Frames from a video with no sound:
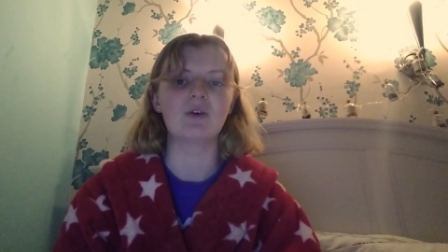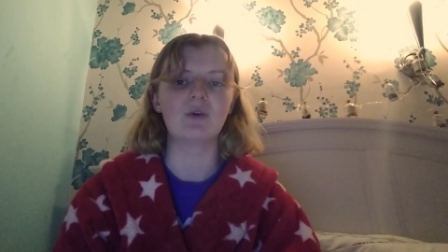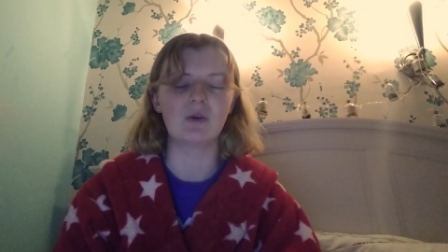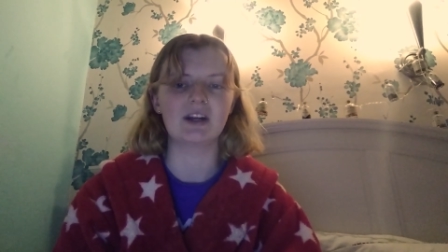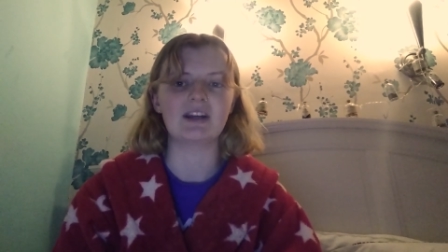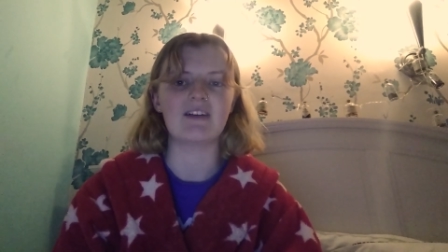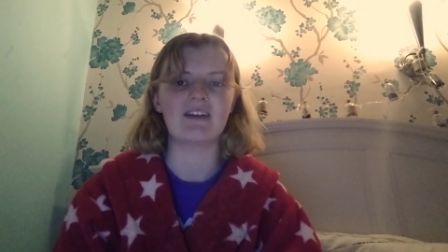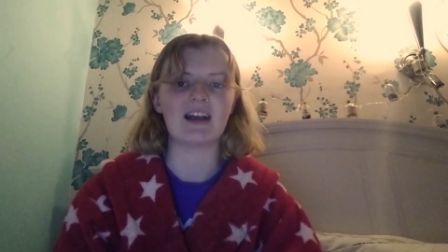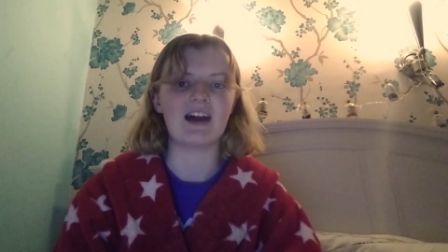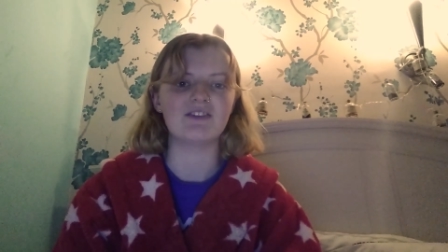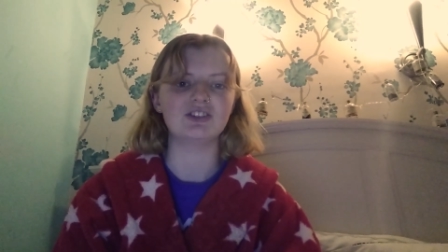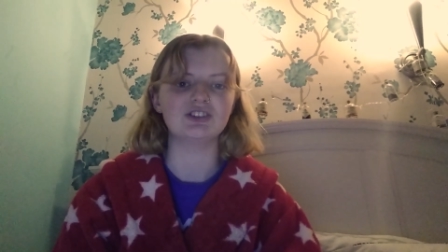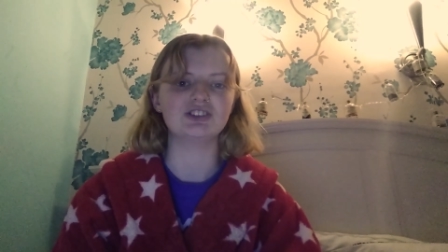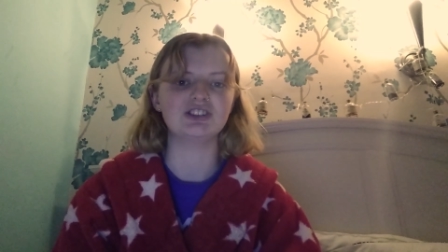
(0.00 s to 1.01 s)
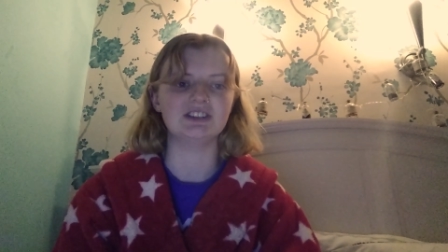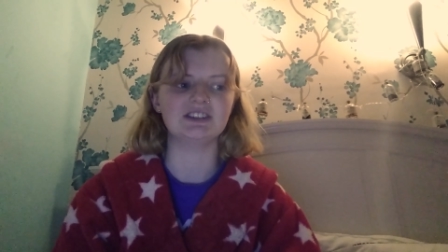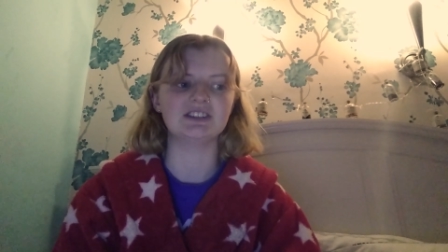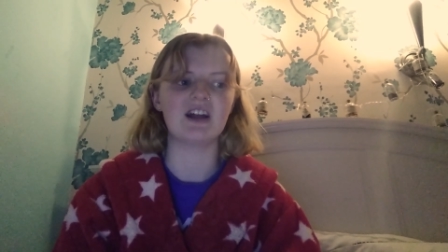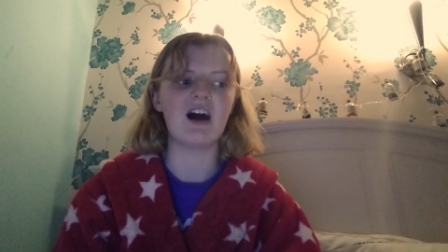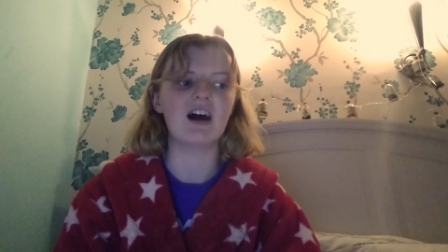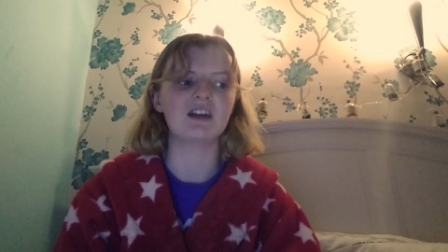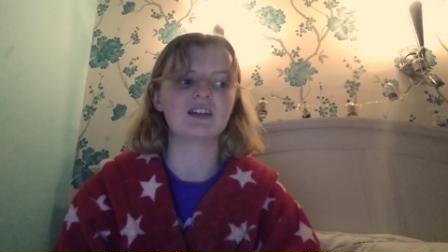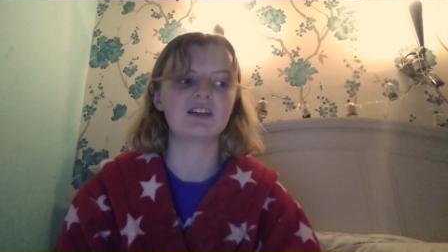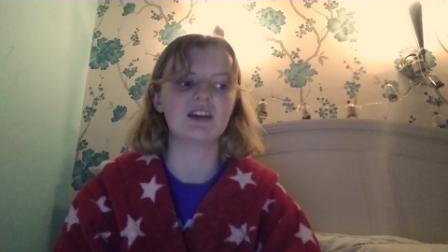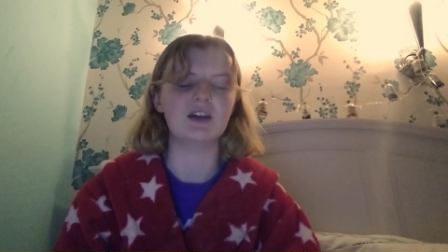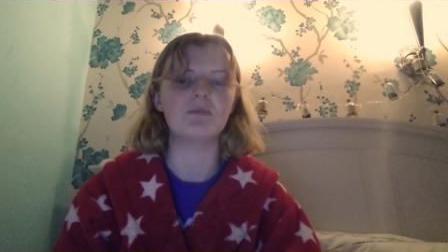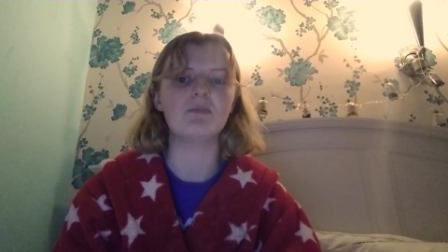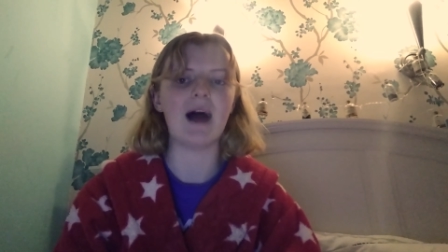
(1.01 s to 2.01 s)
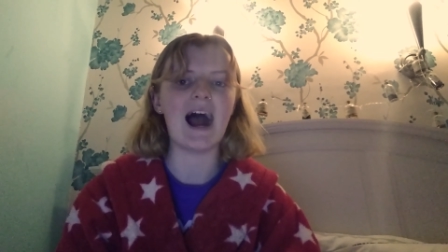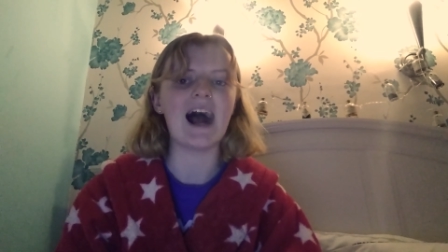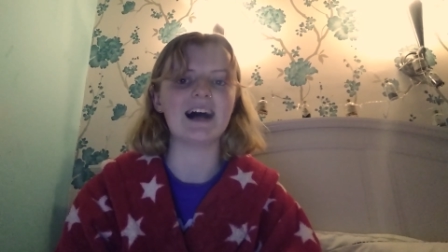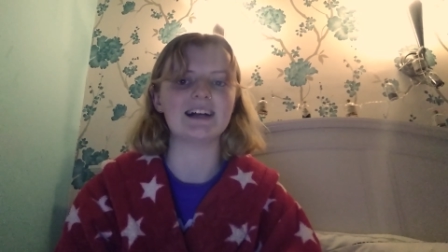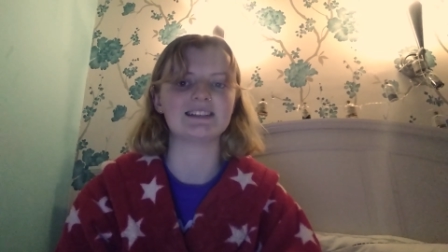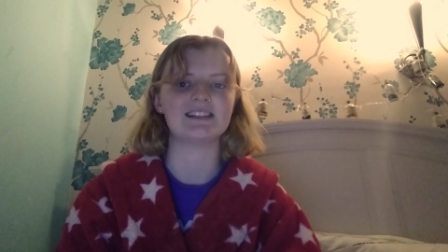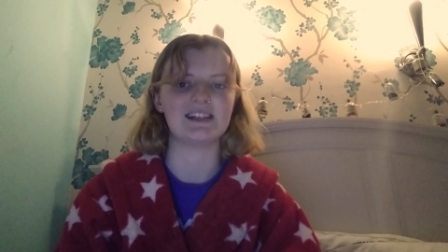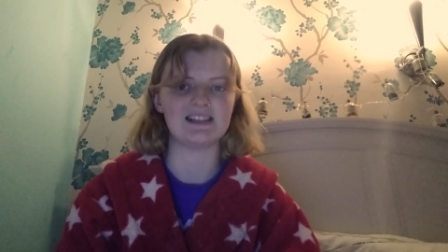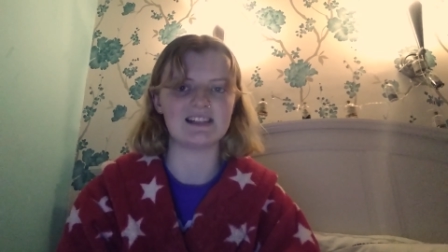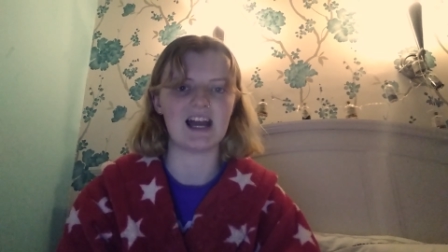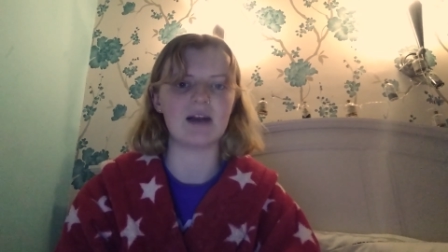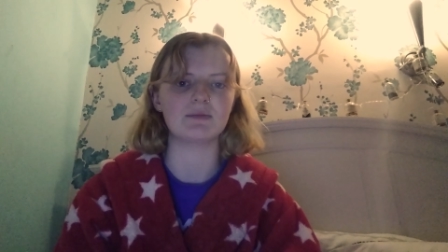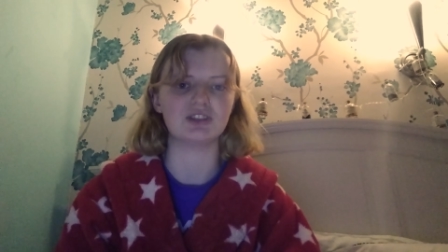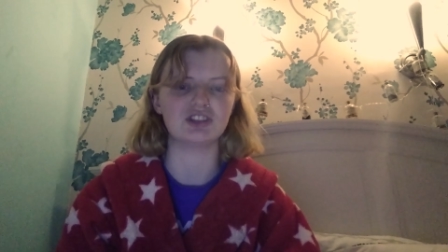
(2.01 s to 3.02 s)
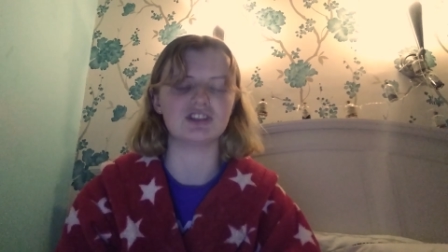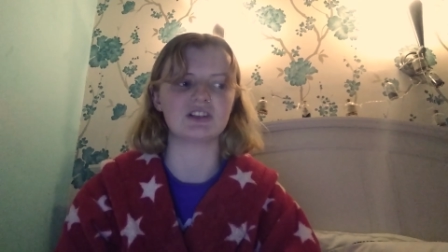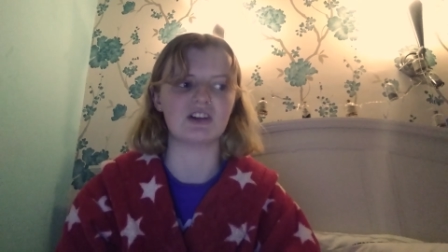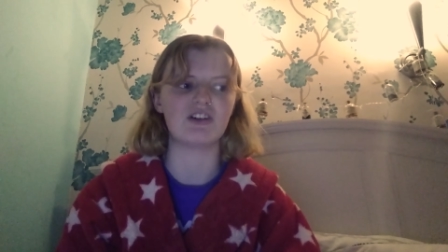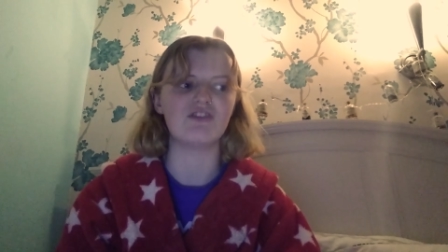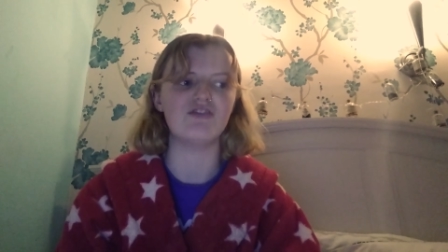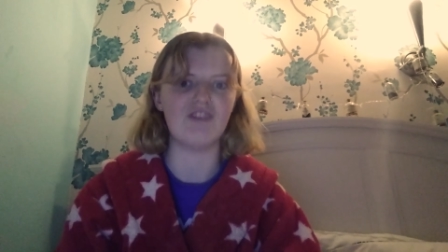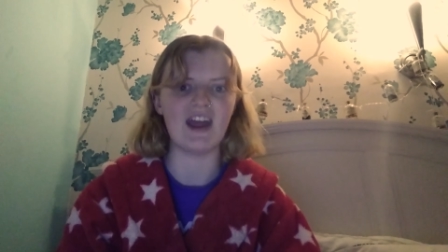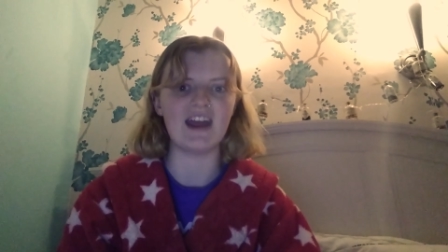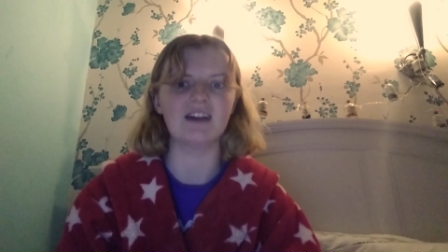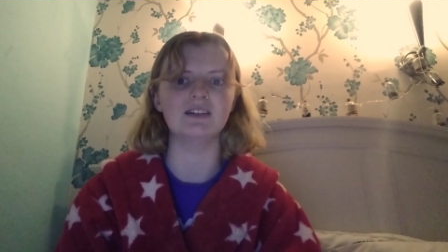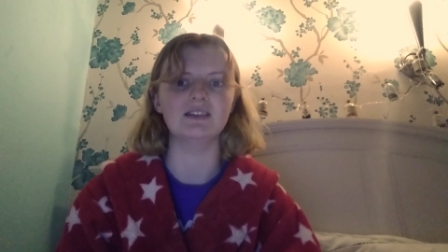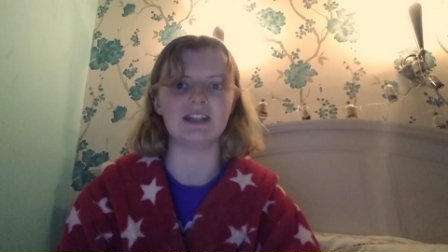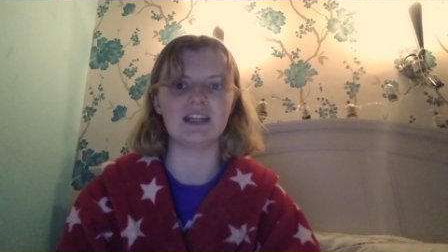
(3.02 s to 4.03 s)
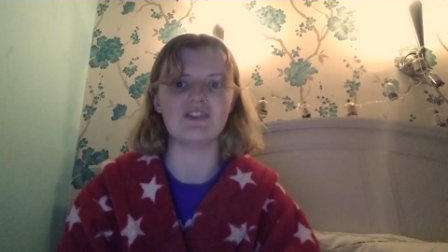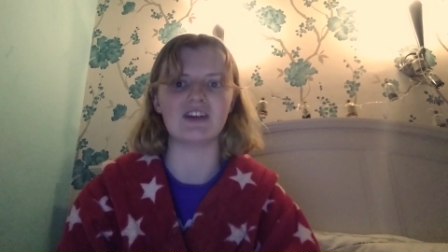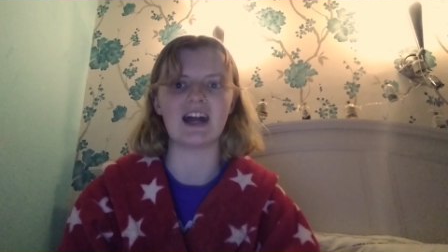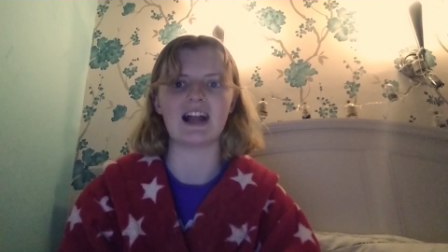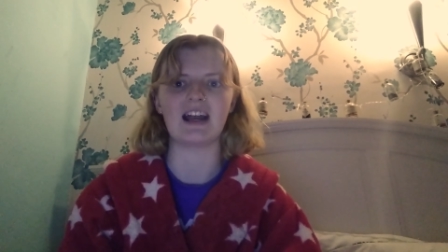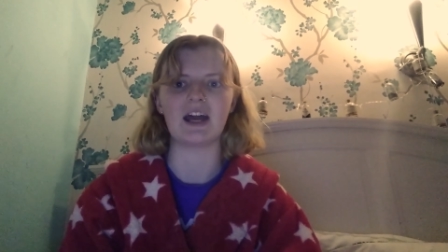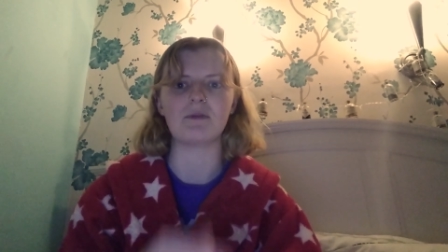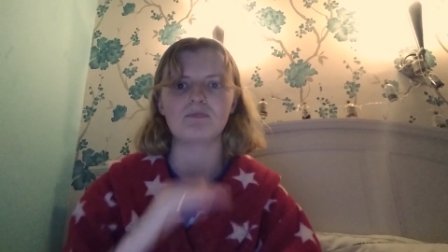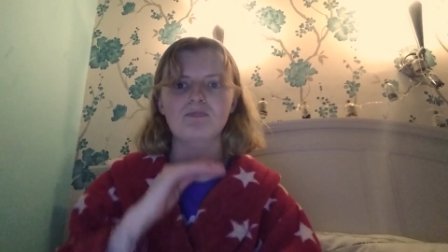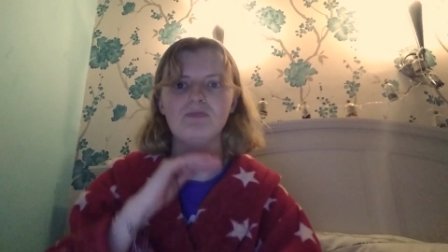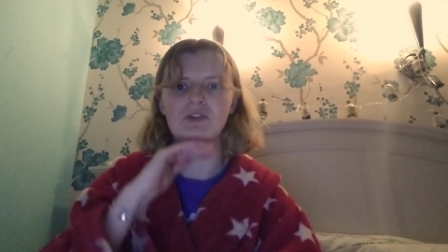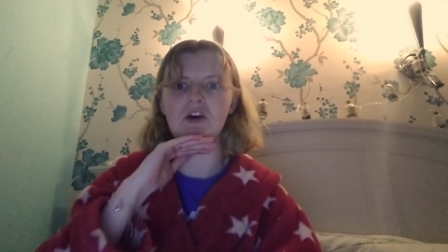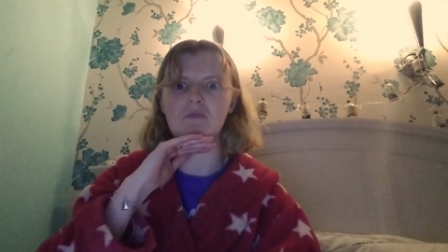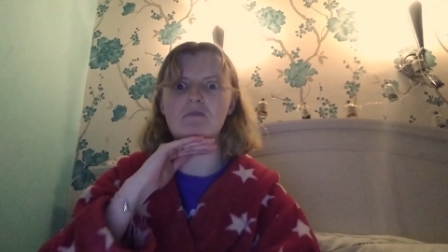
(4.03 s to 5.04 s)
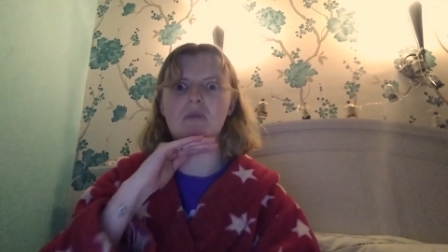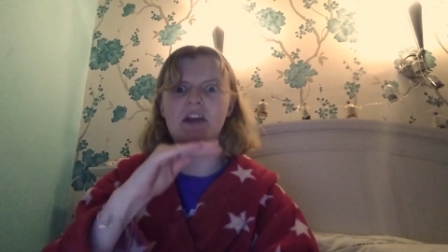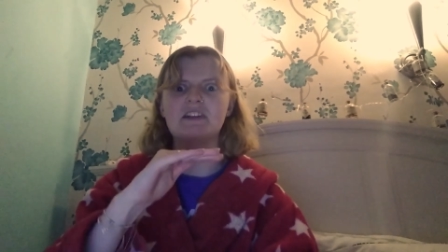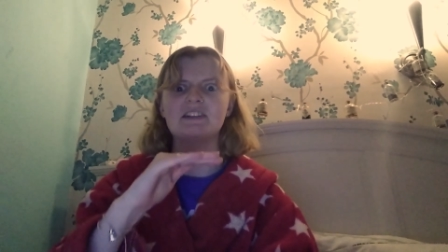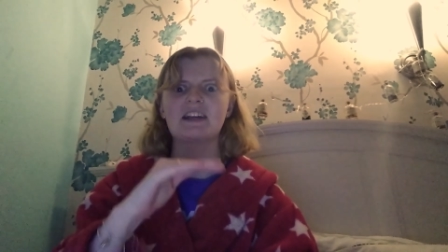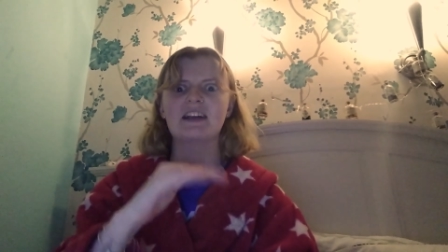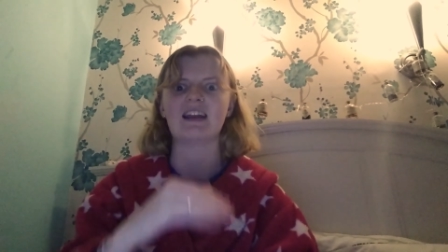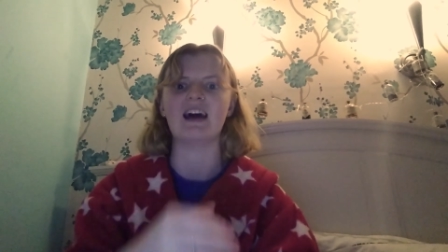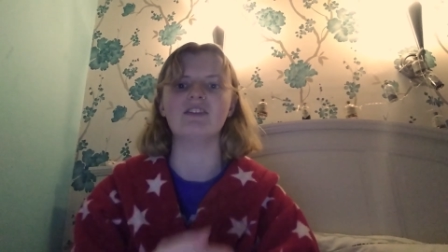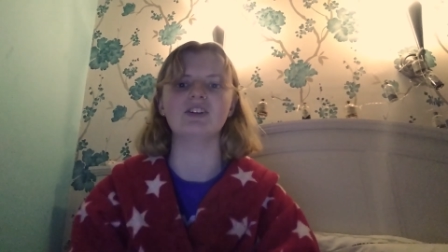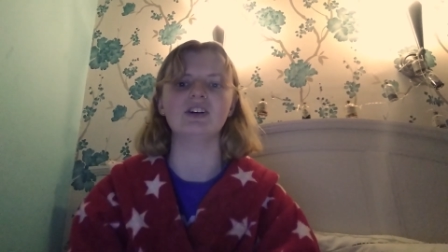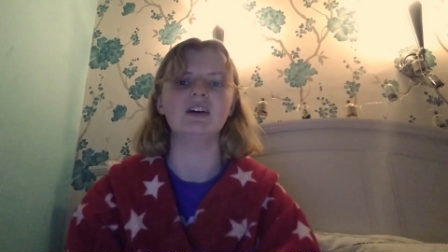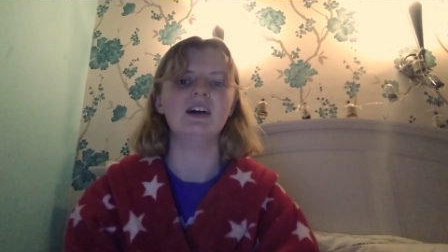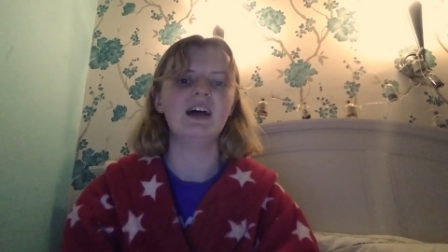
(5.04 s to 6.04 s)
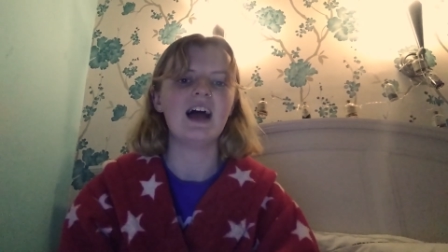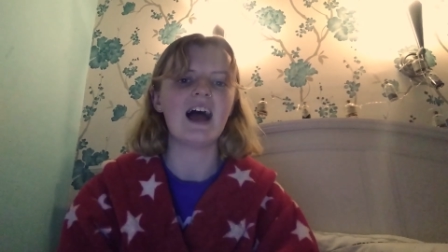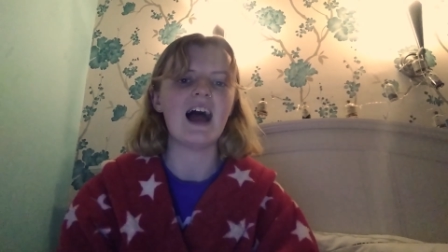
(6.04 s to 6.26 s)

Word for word: ordinary level she's not gonna pass the exam, she's gonna fail even at like the basic level.